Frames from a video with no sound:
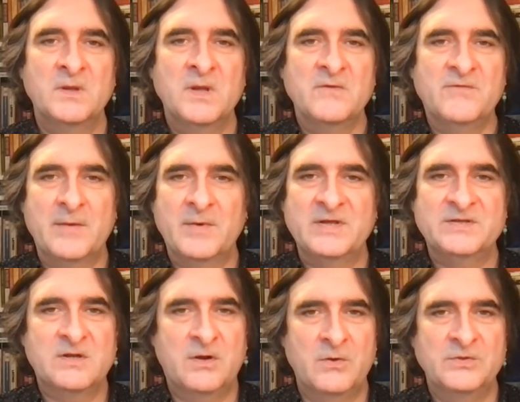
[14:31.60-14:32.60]
Families
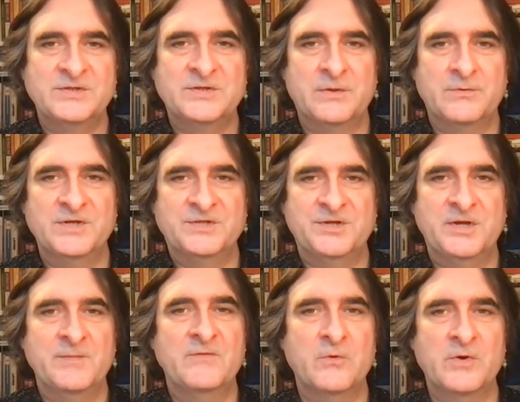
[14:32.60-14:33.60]
closer to the regime
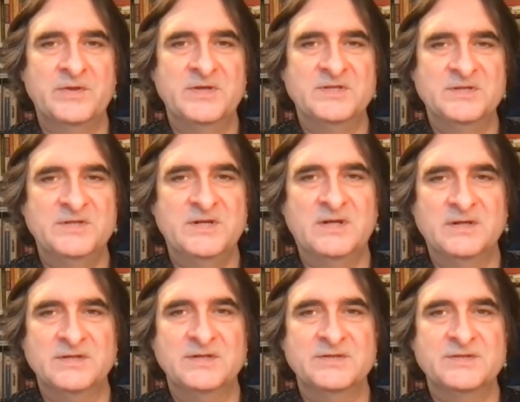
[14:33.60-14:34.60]
avoid these
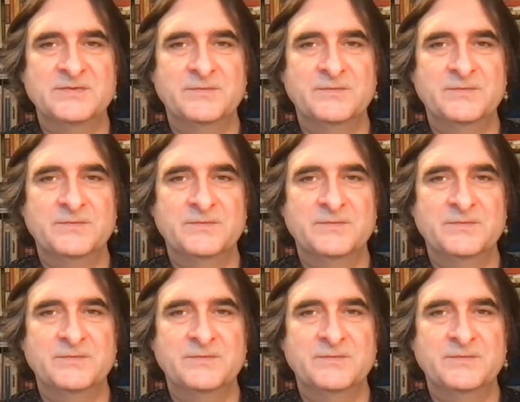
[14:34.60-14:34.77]
indignities.